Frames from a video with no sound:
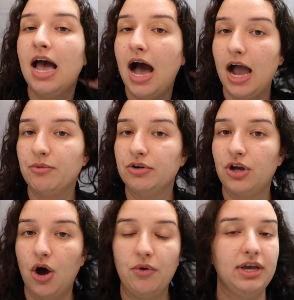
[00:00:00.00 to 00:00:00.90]
I would
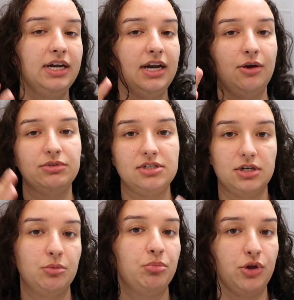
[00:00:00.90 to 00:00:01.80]
go in and I would
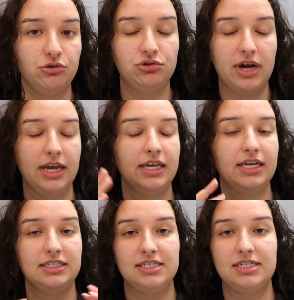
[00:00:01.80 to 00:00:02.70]
start blow drying
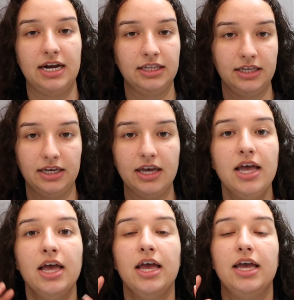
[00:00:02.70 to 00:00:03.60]
it and styling
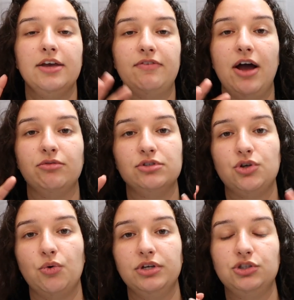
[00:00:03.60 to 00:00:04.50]
it if I was
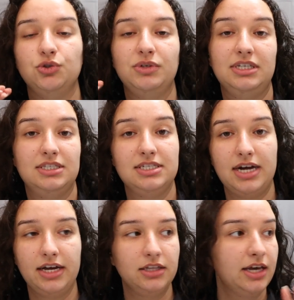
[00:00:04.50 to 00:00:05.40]
going to heat
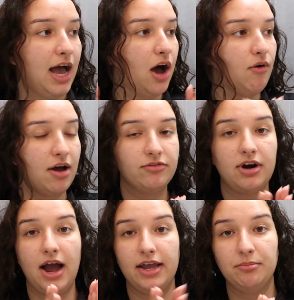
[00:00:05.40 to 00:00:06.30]
style it.
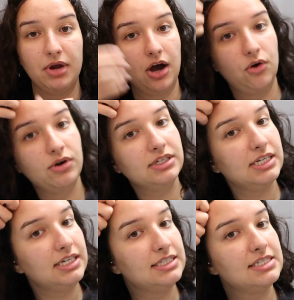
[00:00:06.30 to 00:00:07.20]
However, I am not going to
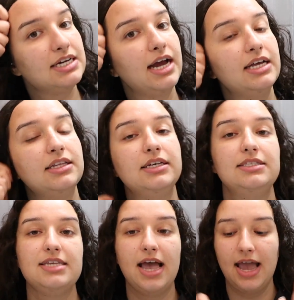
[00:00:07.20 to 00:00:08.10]
heat style
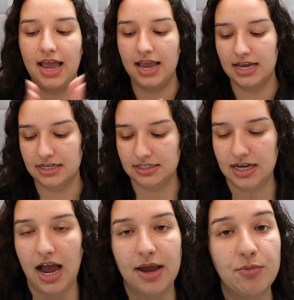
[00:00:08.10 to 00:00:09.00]
it, and
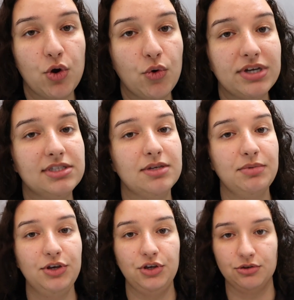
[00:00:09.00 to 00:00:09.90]
I'm going to
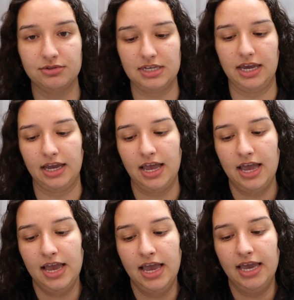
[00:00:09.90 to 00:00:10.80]
be using
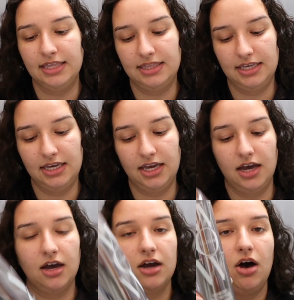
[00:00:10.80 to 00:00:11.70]
the
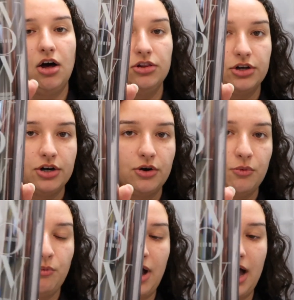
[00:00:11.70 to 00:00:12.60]

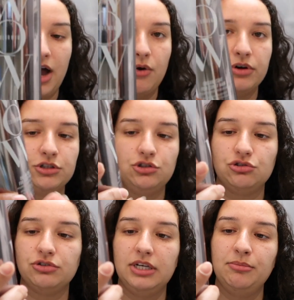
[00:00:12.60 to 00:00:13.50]
Color Wow
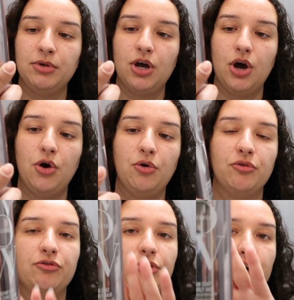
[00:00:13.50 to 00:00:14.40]
Dream
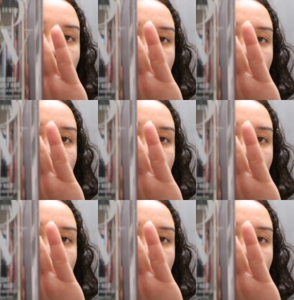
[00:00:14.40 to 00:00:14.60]
Coat for